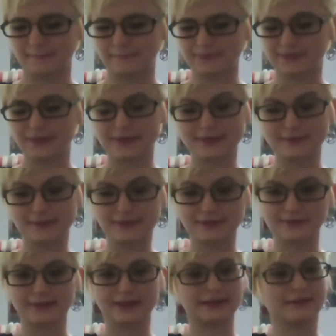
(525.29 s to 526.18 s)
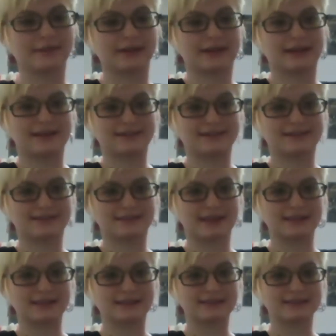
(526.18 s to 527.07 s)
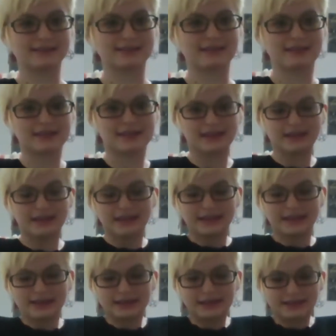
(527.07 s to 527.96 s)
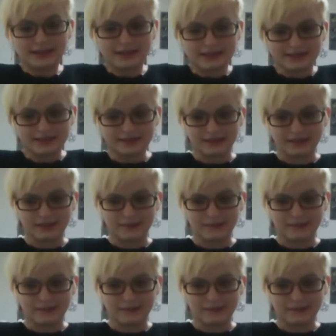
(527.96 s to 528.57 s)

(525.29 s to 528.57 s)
But that's been a really great exercise in